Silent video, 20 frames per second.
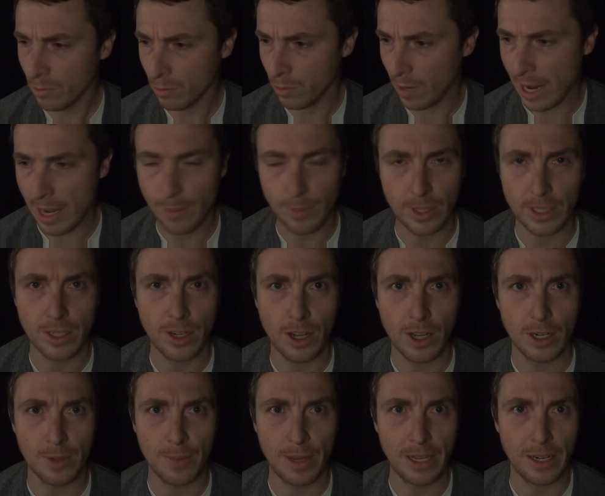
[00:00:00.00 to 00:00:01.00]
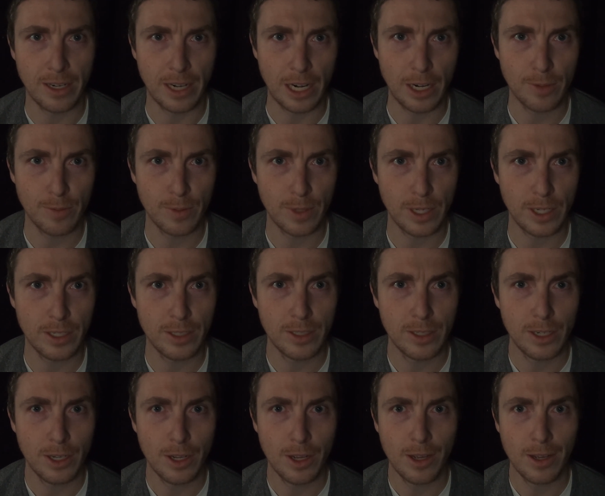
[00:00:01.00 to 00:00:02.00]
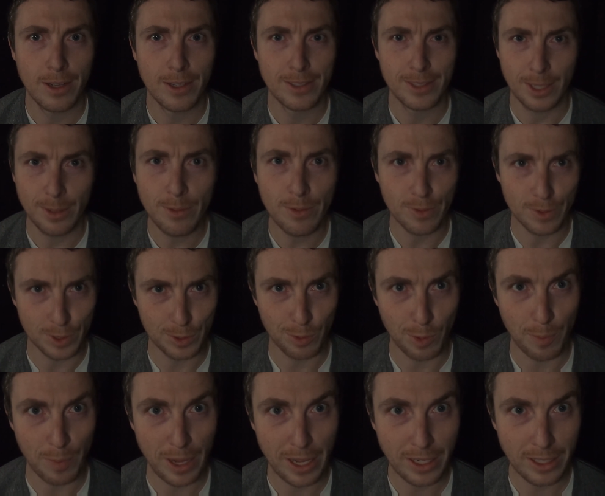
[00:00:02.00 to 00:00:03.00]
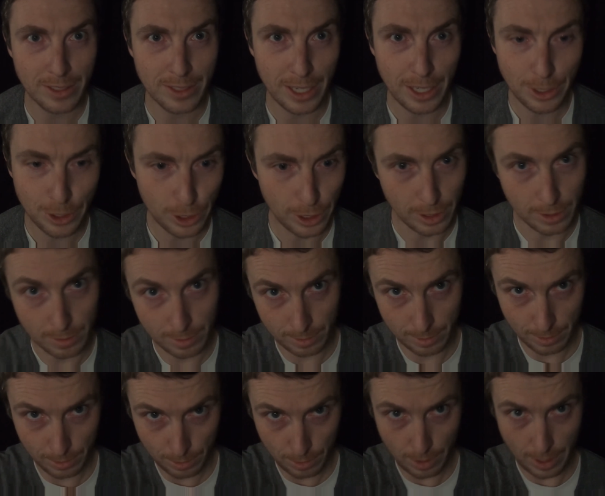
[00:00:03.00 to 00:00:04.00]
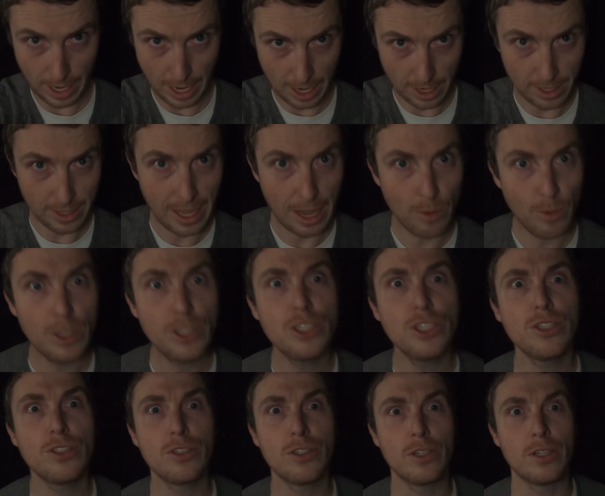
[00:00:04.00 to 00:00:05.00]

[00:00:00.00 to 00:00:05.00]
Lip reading: Rambling on about an airplane. Some of us were paying attention. How did that windshield